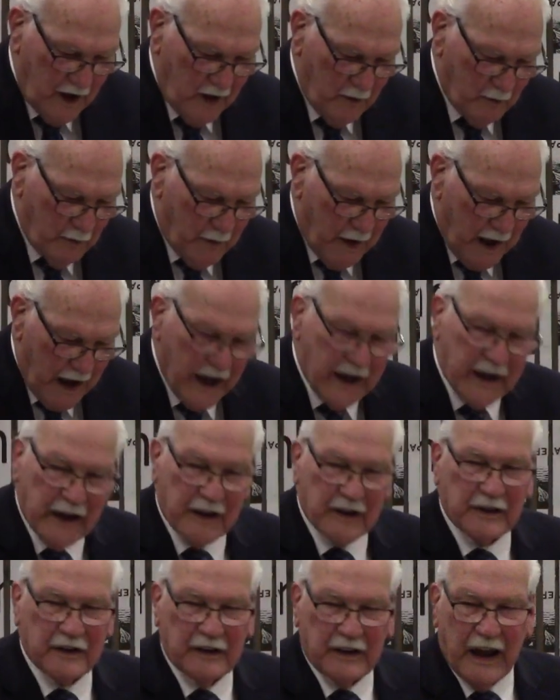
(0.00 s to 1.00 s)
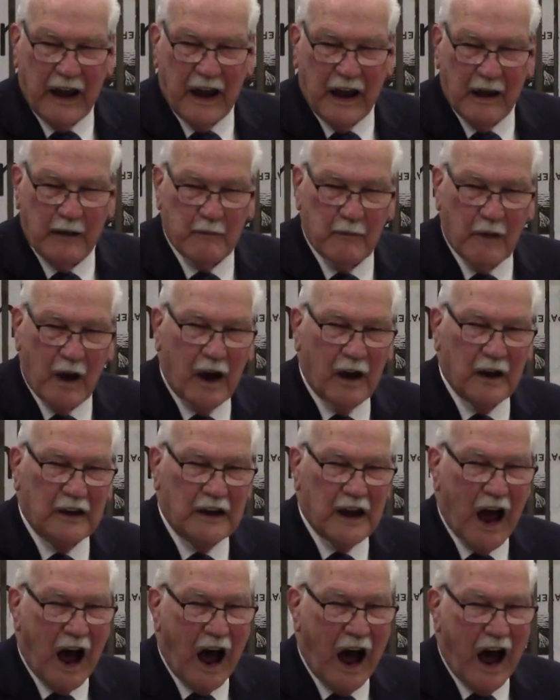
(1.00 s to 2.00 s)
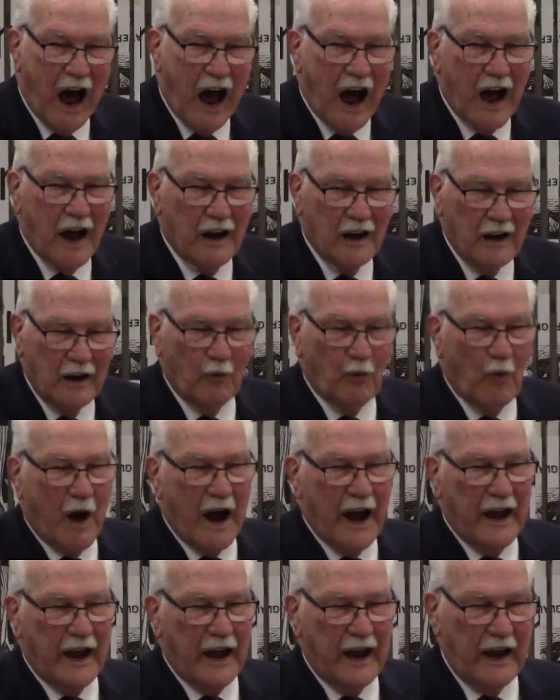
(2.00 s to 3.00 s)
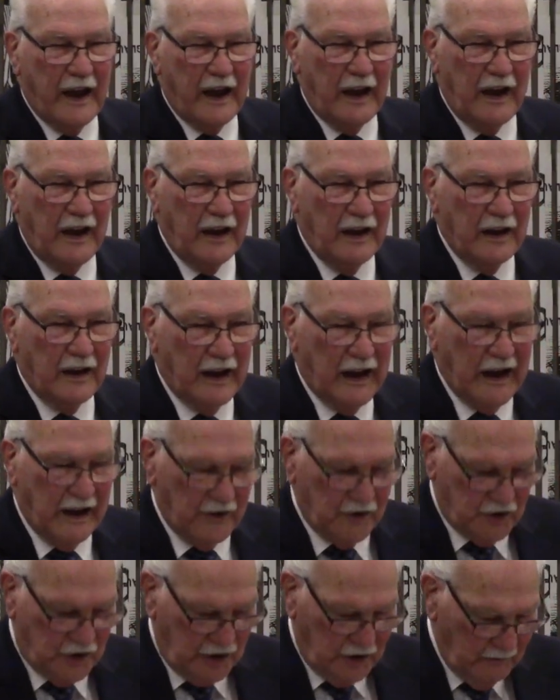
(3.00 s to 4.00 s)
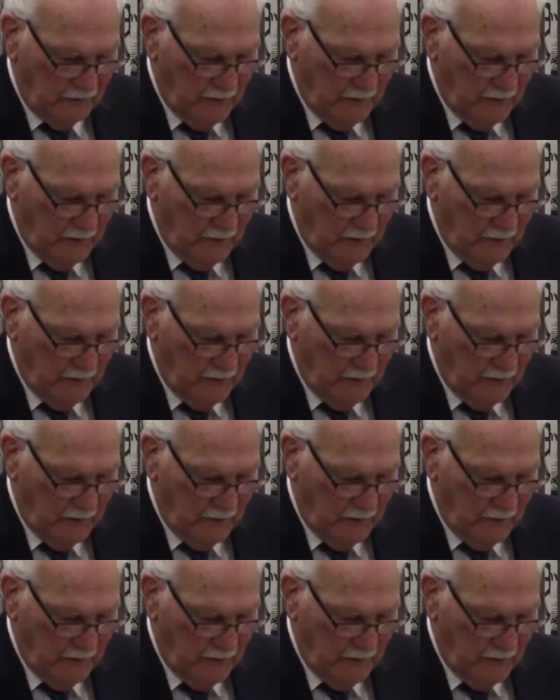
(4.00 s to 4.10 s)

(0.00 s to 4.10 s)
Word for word: by his name, Yah, Y-A-H,